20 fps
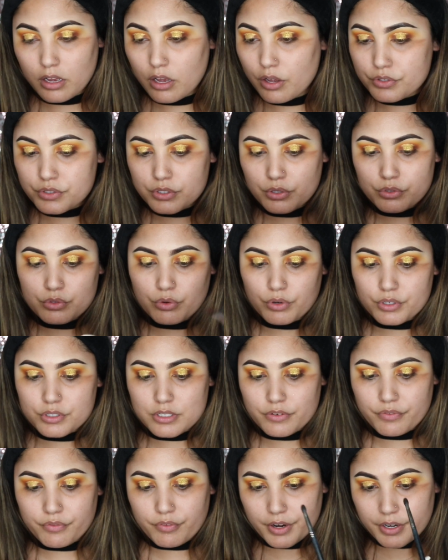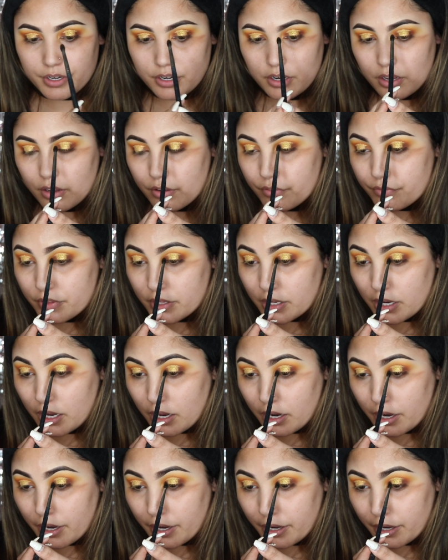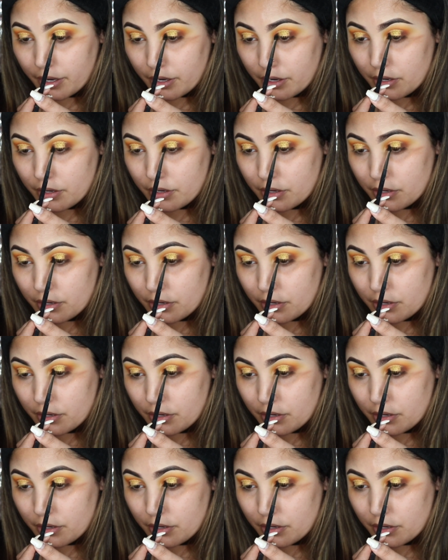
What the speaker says: Also towards the front of the eye.